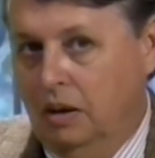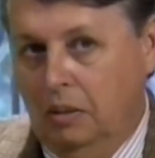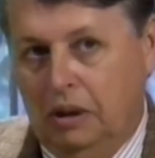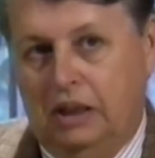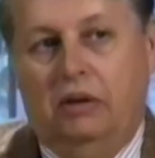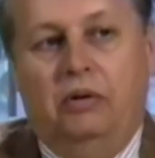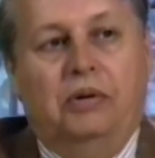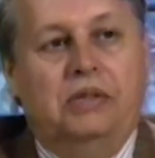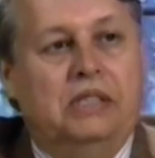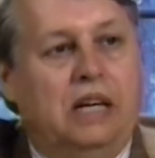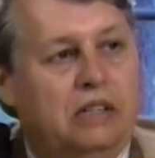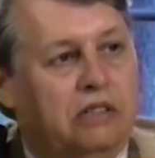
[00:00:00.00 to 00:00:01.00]
But the whole
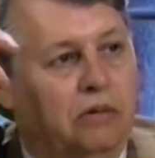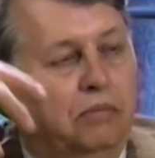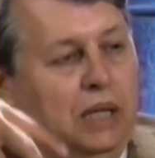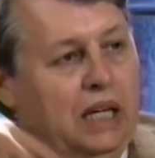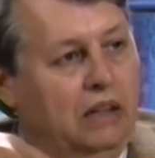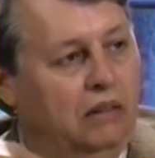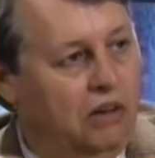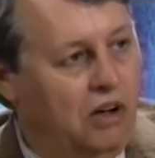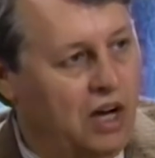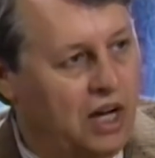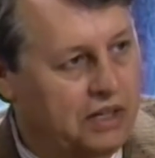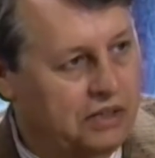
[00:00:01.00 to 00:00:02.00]
sense of being
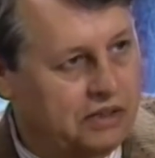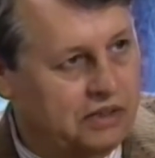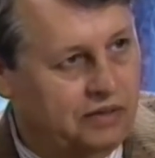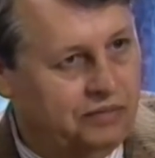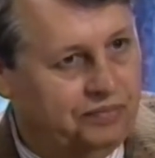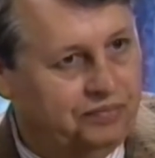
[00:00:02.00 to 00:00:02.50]
lost,